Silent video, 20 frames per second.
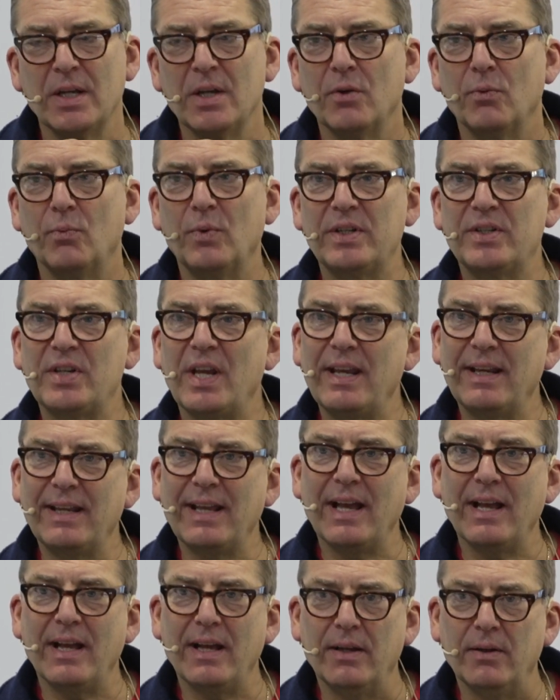We take
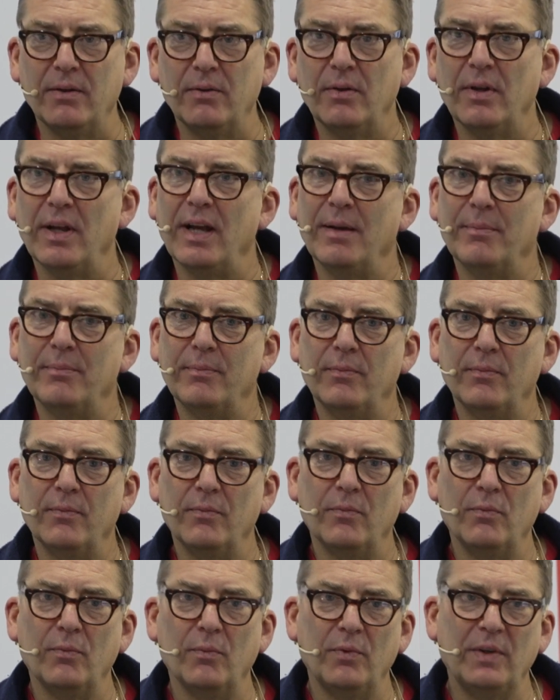our
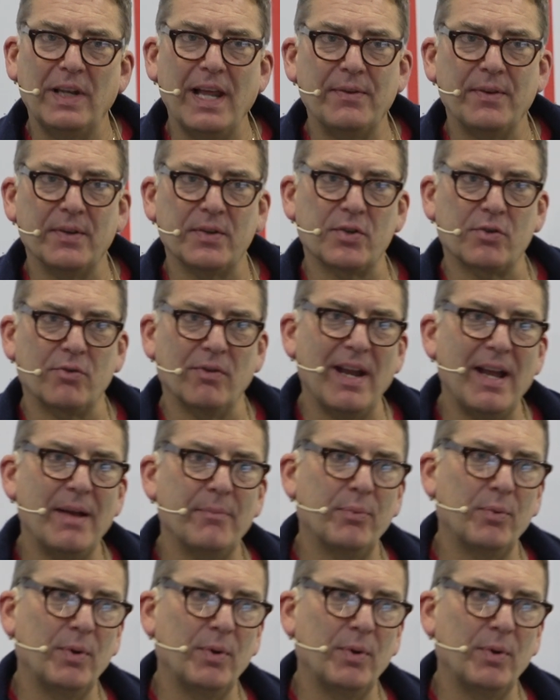leather scrap,